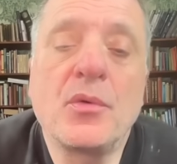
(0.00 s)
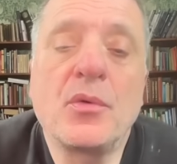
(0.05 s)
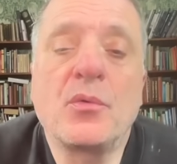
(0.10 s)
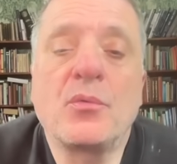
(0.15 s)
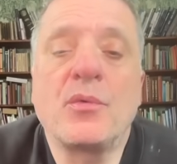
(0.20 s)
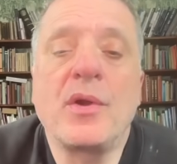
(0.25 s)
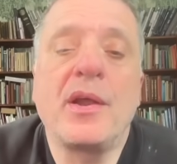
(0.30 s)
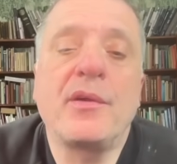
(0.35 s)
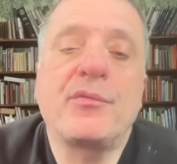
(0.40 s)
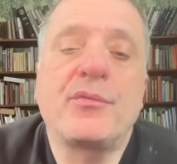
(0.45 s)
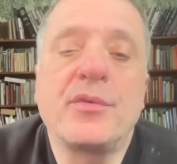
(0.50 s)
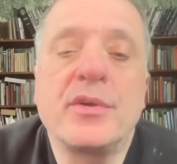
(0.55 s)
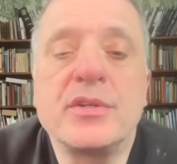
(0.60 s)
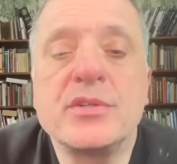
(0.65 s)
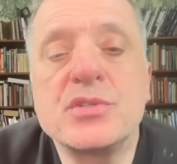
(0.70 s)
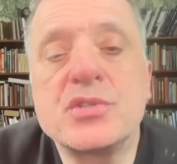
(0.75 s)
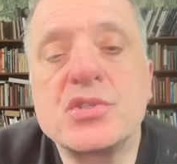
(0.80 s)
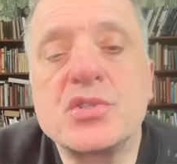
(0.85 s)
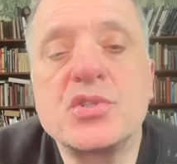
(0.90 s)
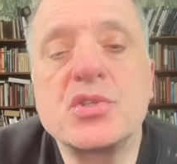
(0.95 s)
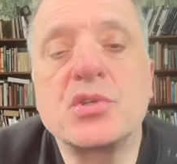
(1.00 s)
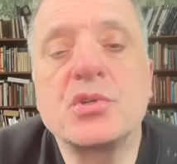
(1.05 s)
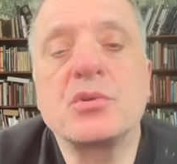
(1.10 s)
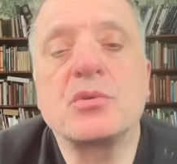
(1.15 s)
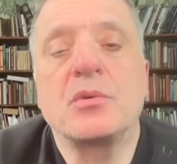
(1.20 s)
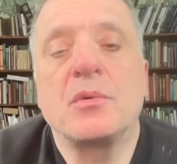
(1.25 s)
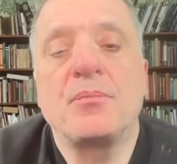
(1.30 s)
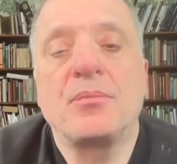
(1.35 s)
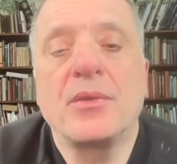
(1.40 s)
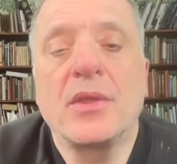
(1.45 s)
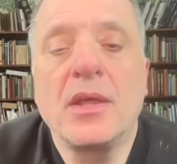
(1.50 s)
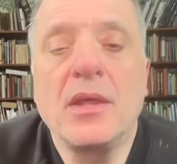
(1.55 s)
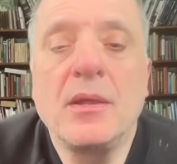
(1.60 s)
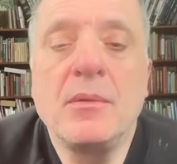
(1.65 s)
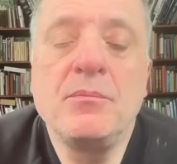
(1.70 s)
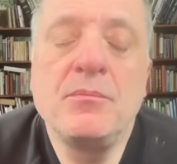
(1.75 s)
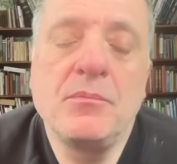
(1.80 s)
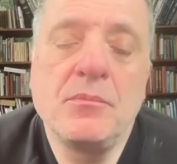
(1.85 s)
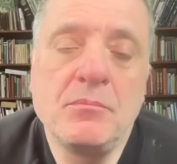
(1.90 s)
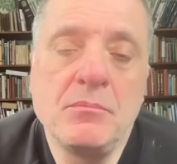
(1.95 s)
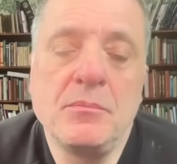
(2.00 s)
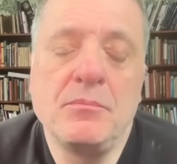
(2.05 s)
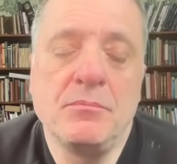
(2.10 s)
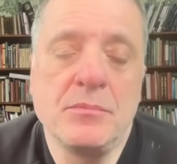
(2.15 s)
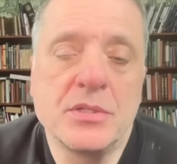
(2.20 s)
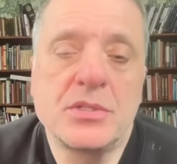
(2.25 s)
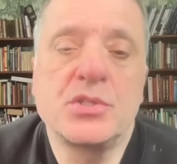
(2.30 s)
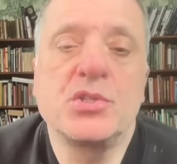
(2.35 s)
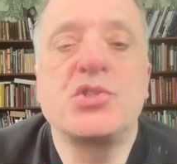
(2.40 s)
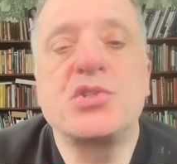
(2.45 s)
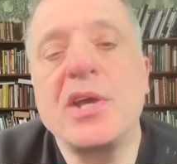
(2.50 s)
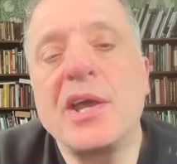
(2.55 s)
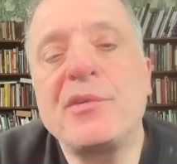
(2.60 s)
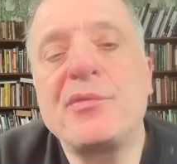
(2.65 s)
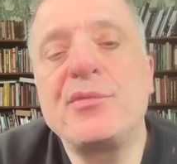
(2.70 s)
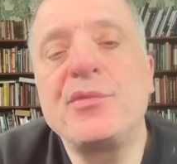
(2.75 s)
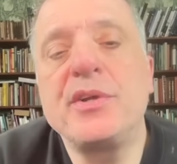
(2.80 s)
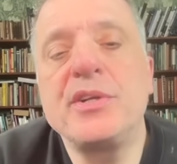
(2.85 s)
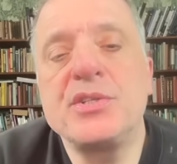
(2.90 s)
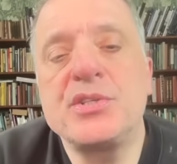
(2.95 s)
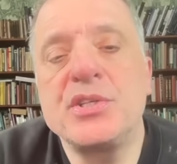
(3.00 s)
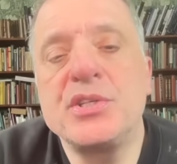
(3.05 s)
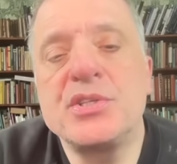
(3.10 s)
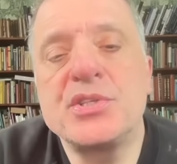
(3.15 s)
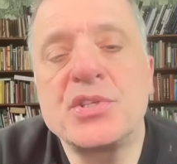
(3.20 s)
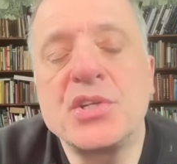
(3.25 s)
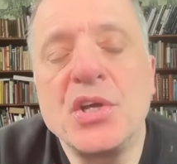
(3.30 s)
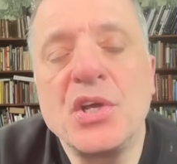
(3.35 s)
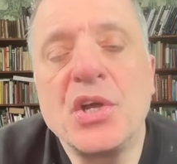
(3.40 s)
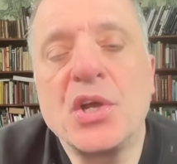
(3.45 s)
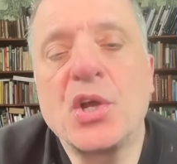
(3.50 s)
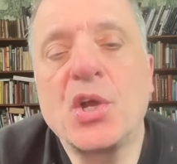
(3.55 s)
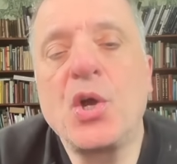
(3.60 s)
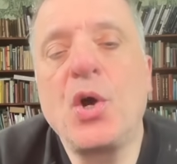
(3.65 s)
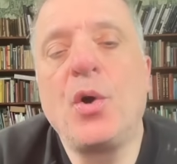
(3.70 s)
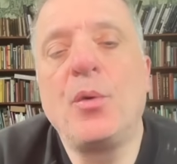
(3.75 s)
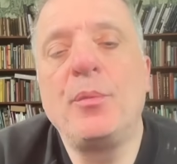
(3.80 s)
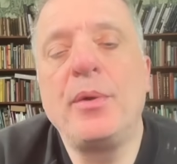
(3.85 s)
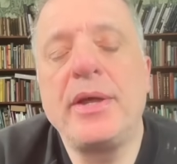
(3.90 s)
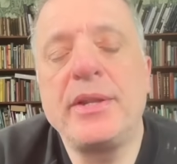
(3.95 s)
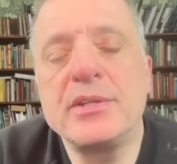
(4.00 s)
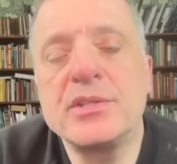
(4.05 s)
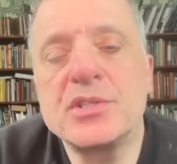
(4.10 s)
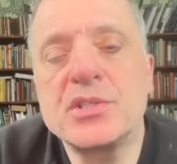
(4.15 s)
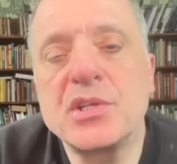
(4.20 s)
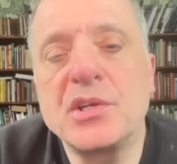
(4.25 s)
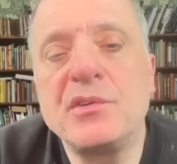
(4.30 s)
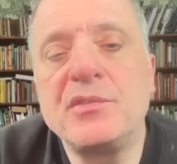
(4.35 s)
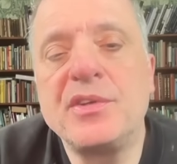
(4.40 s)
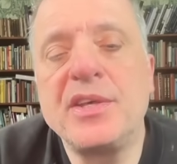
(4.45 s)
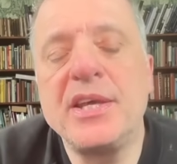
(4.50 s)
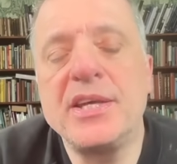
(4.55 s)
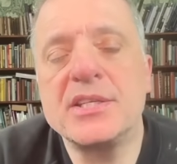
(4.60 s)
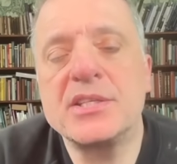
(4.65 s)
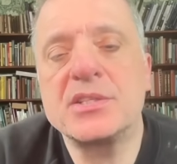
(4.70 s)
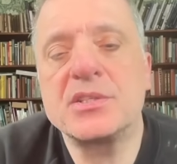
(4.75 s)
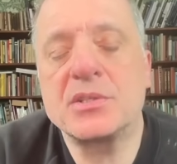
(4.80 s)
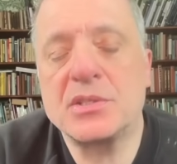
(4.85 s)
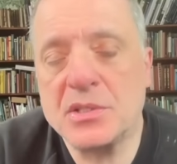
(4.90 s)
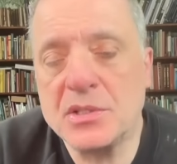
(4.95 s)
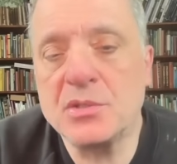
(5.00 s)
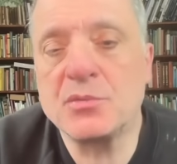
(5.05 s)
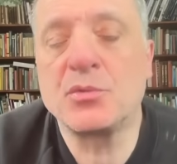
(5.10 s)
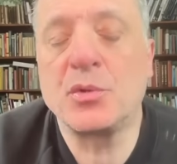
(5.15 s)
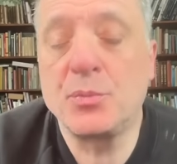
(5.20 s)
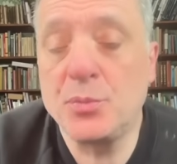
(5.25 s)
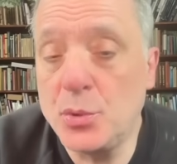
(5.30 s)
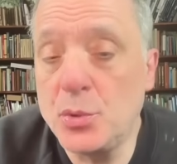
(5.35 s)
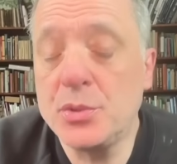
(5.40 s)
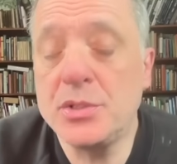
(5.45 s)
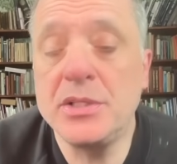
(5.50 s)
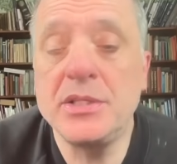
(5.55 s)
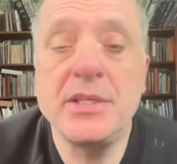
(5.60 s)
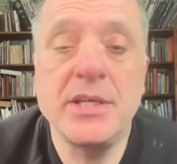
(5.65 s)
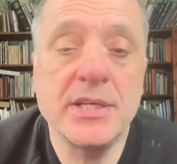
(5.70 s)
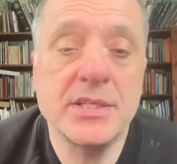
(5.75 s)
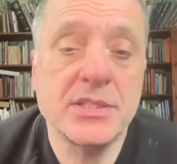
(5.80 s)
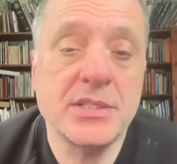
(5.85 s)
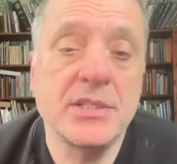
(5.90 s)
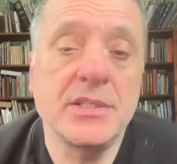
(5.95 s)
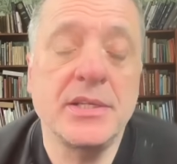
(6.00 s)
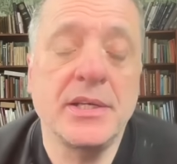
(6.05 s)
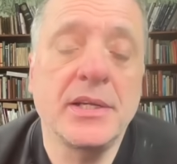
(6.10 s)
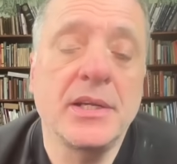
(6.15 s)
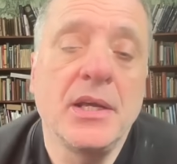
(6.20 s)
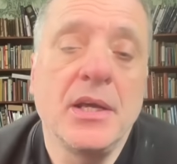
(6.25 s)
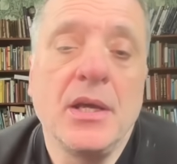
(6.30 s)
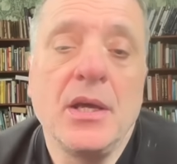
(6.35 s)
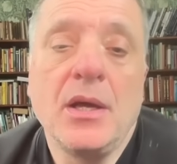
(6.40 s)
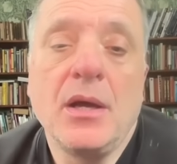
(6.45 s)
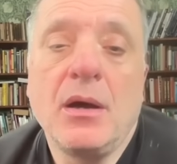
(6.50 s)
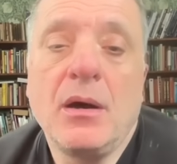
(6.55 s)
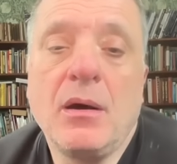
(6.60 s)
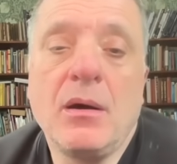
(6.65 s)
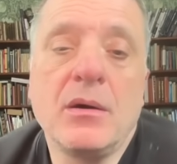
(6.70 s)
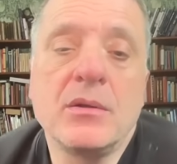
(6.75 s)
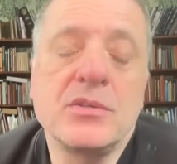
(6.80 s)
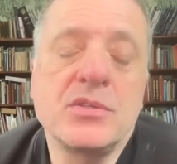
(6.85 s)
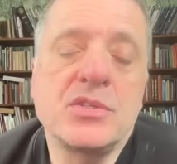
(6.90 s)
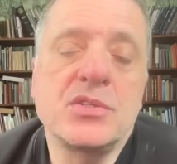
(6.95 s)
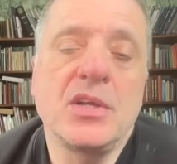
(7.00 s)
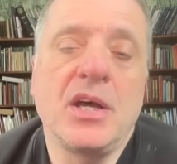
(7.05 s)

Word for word: reference to Mr. Jeffries' comments of reported yesterday on